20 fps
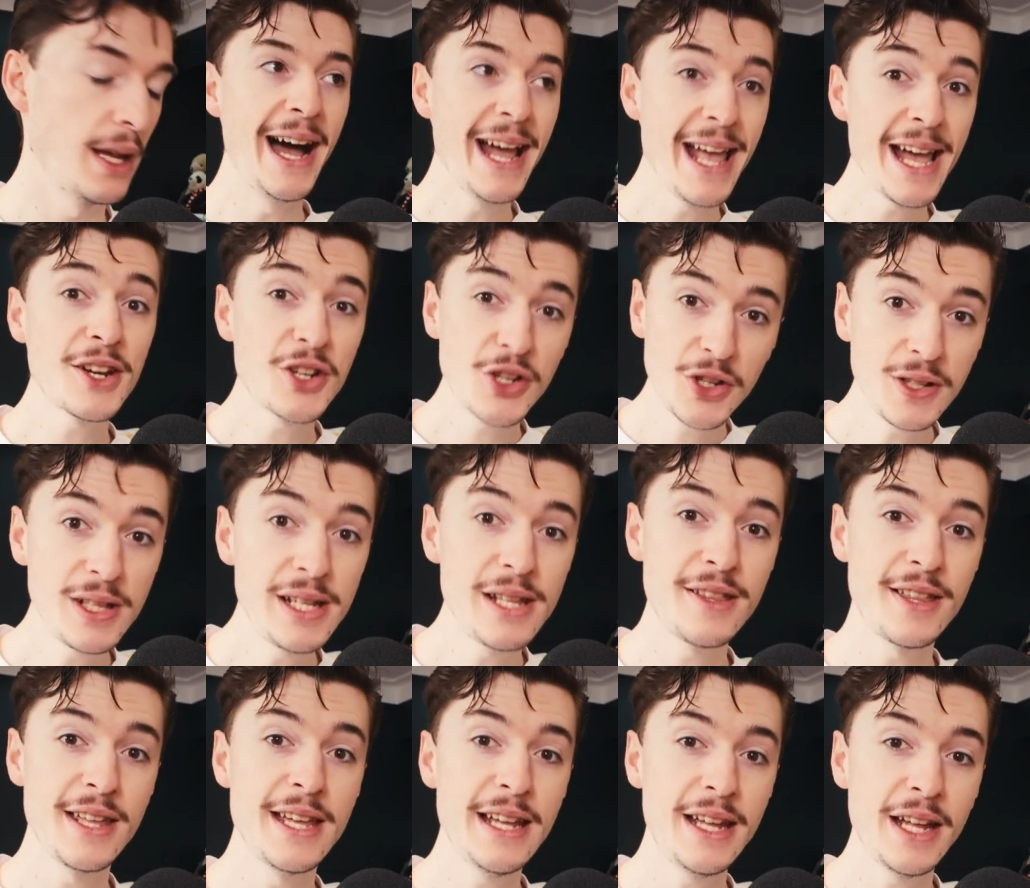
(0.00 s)
I actually
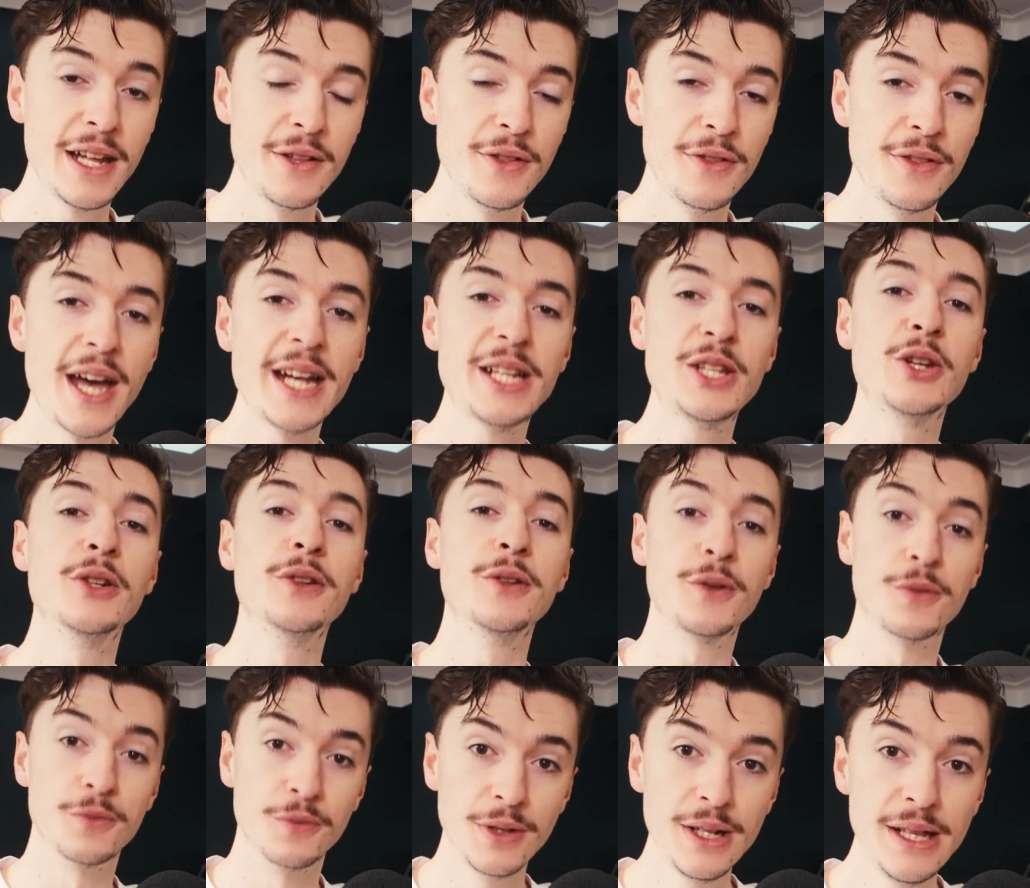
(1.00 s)
think that can
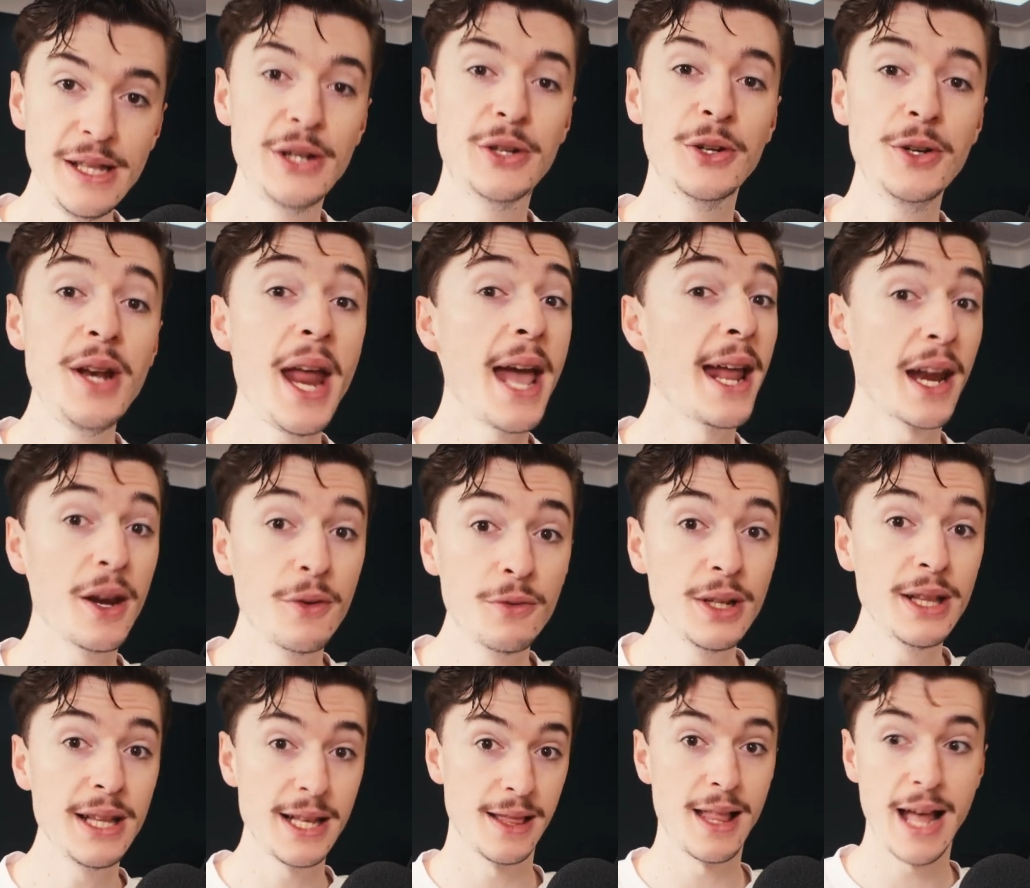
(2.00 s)
look really good, and I
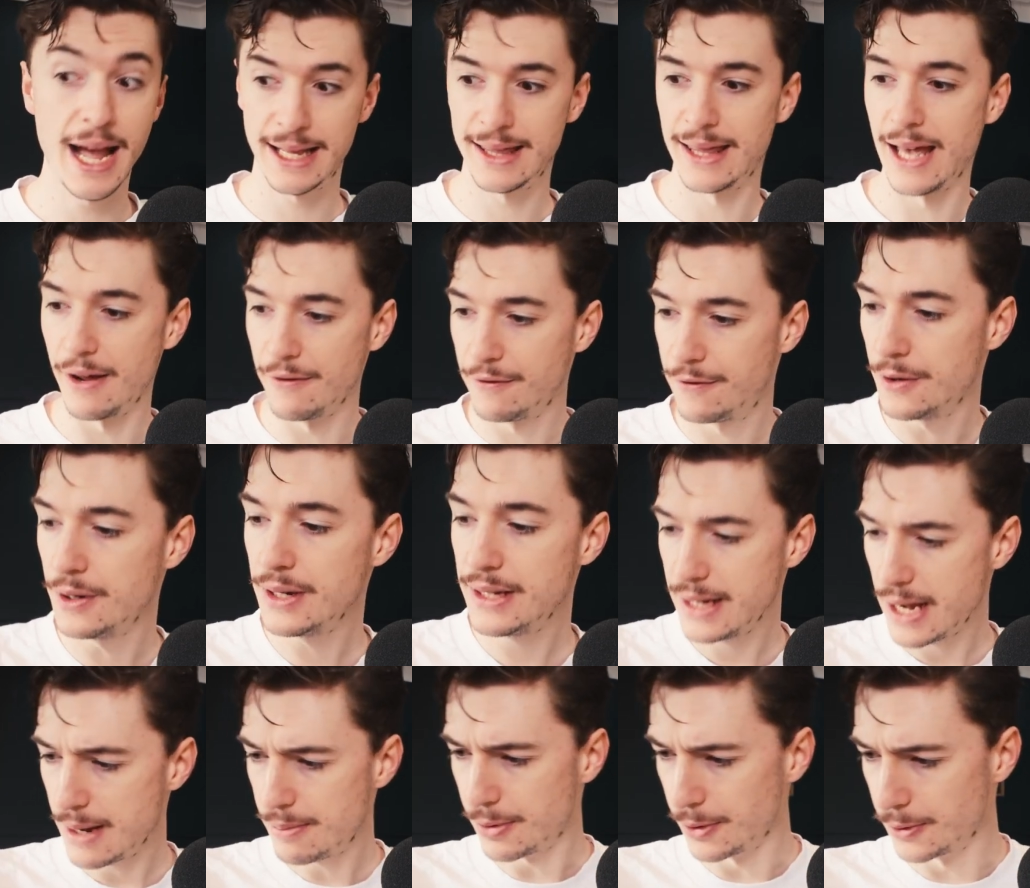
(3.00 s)
really like that. For
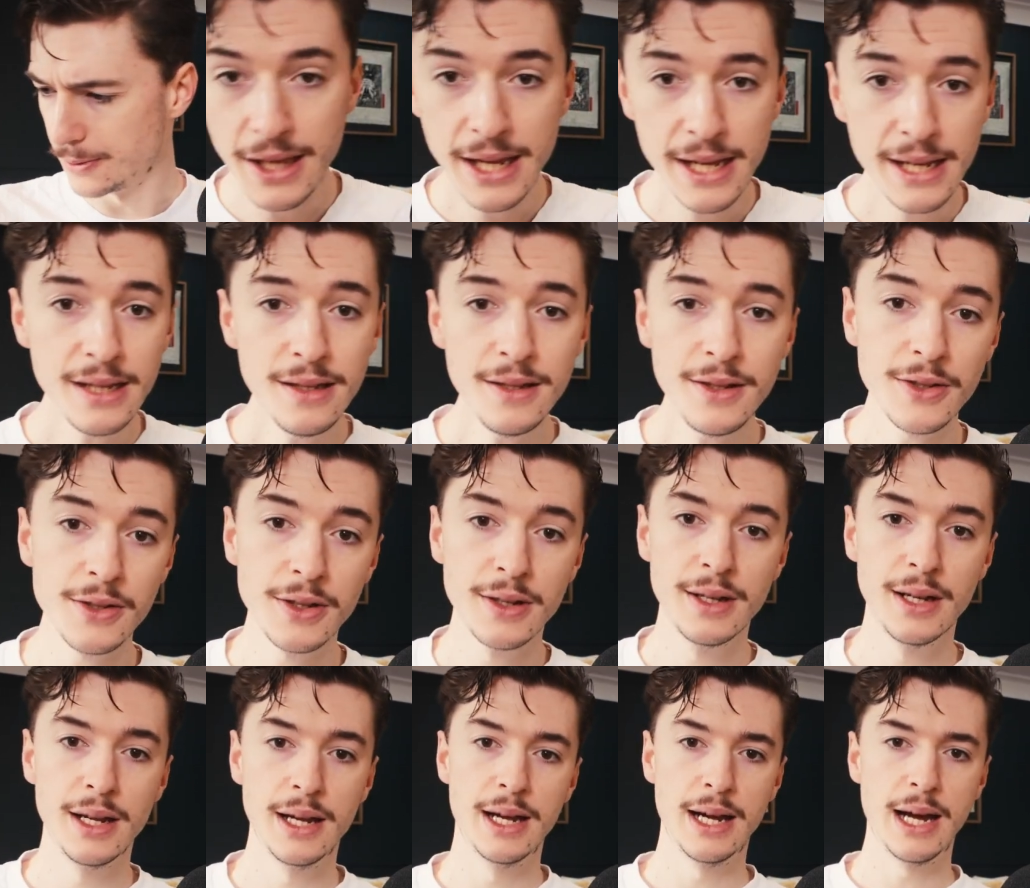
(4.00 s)
example, these
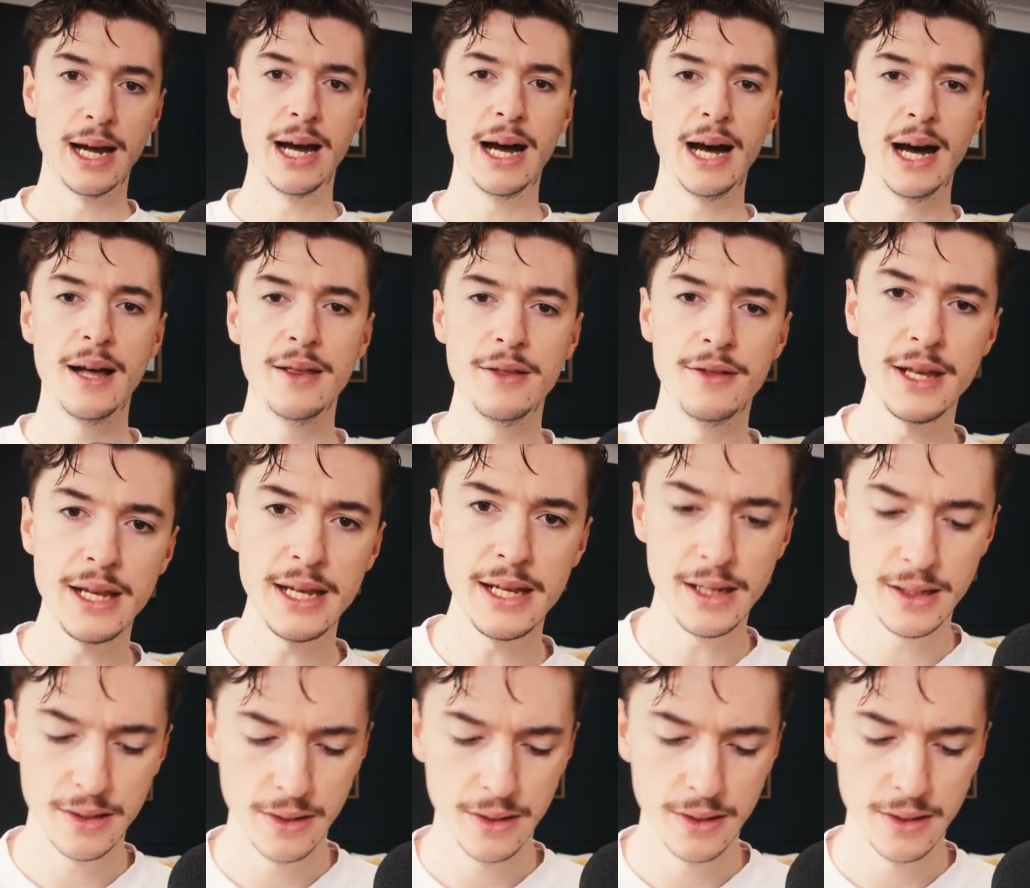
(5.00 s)
are the